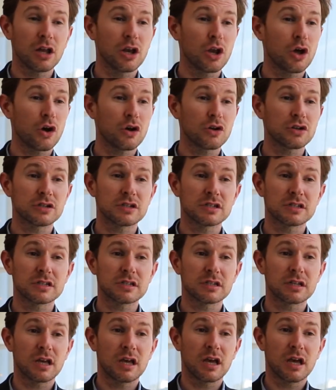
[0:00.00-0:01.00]
a
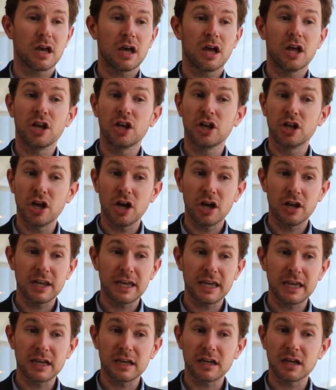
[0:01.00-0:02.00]
lot,
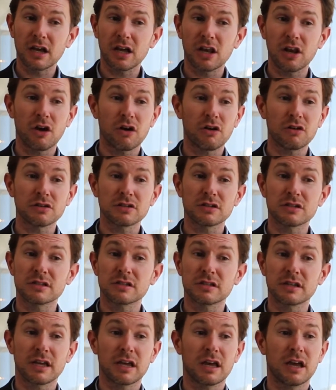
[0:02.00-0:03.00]
learning a
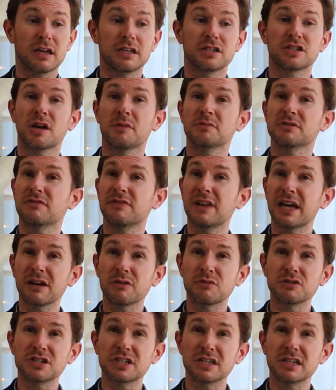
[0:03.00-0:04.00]
lot in terms of
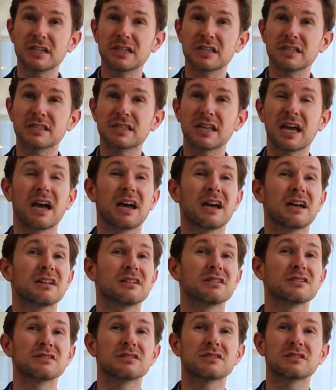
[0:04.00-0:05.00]
languages
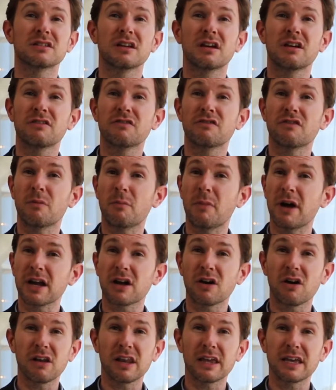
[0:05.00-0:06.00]
and from my
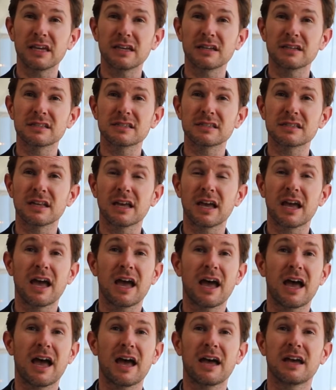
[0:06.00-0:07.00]
colleagues,
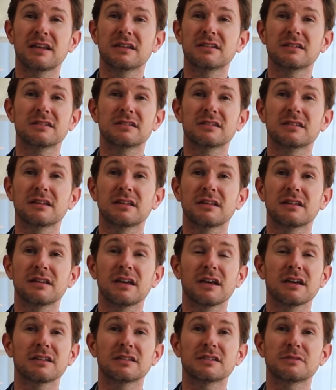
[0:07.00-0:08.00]
and
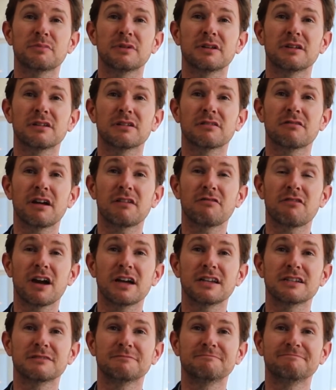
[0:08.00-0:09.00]
yeah, it's been a great
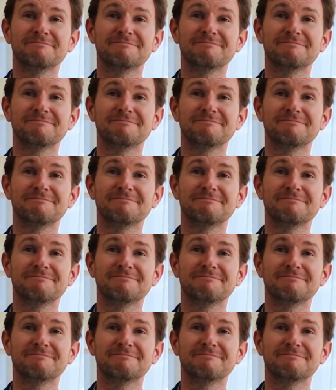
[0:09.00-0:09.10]
ride.